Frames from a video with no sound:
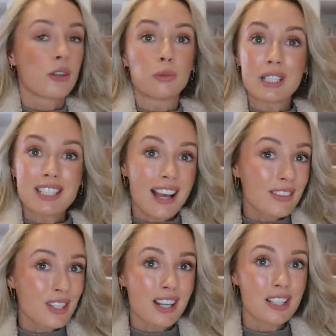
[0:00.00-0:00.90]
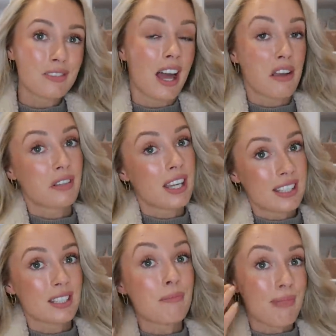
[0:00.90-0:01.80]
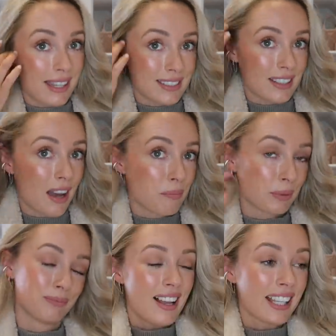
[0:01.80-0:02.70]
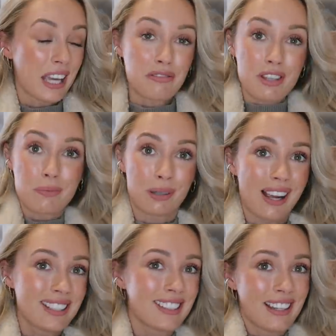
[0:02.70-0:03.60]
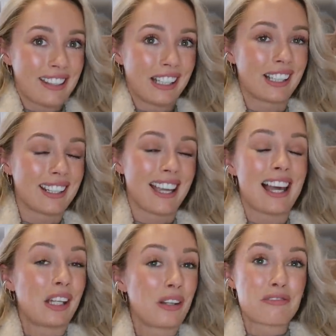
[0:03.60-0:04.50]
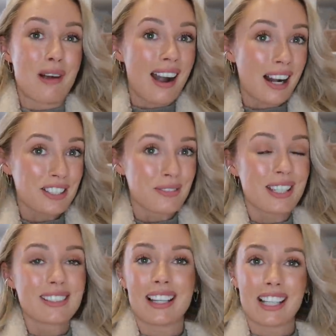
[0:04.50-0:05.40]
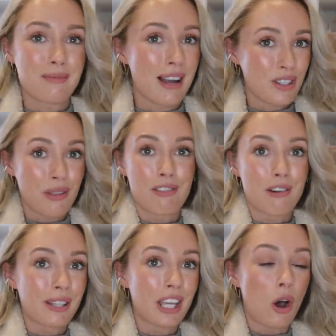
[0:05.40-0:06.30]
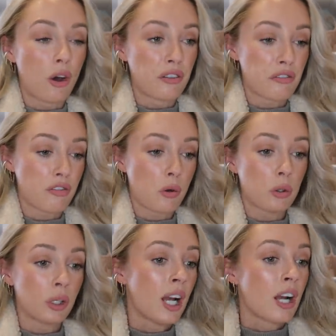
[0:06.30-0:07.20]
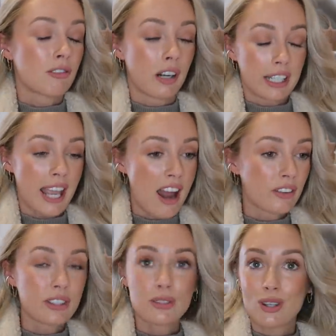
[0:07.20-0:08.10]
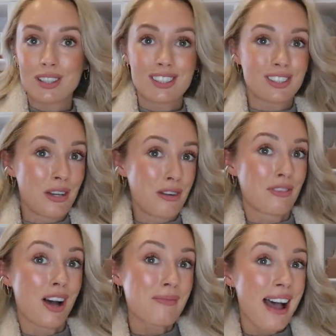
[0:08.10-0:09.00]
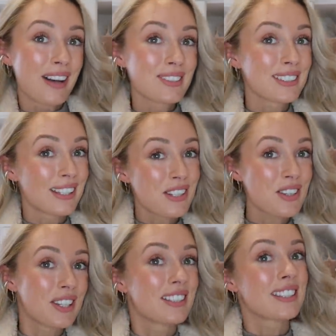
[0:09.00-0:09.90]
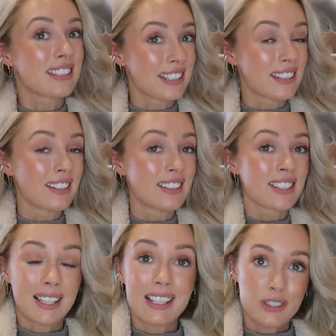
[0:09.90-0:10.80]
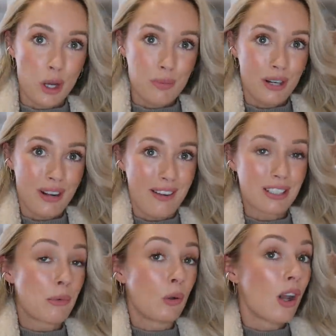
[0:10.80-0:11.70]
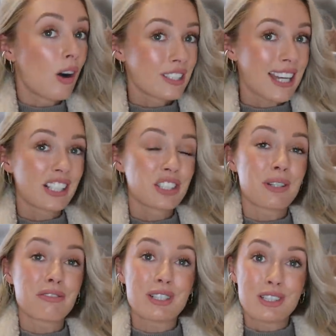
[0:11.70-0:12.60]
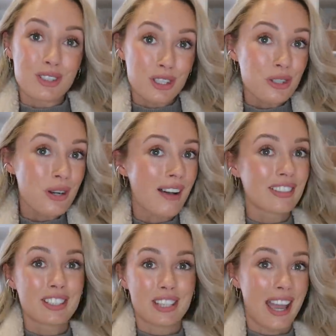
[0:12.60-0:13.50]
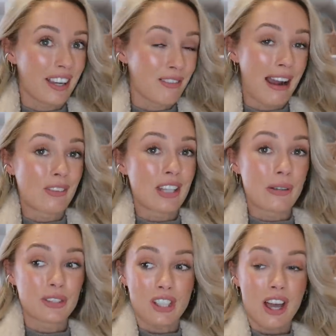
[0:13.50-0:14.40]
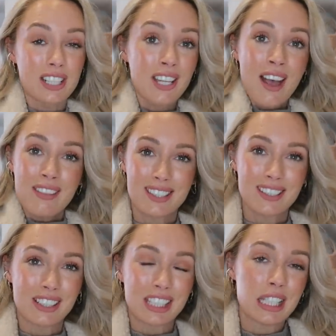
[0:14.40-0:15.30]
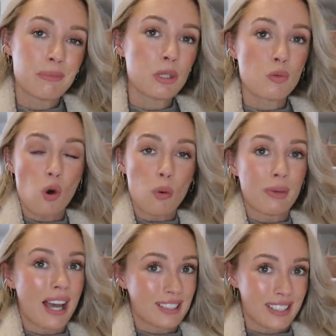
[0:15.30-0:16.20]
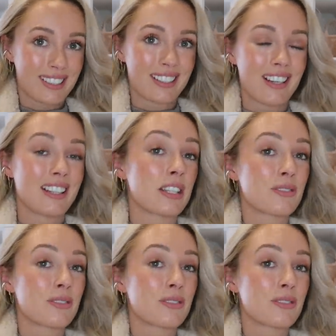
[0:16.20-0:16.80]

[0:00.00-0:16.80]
the retail circle of life is messed up. Again, for the price, I think I'm going to get a lot of wear out of this. I can imagine throwing it on for running errands, going to Soho Farmhouse, lunches, dinners. Let's hope we don't have any more lockdowns, but if we do, having to hang around outside, this is going to keep you warm, but as I said earlier,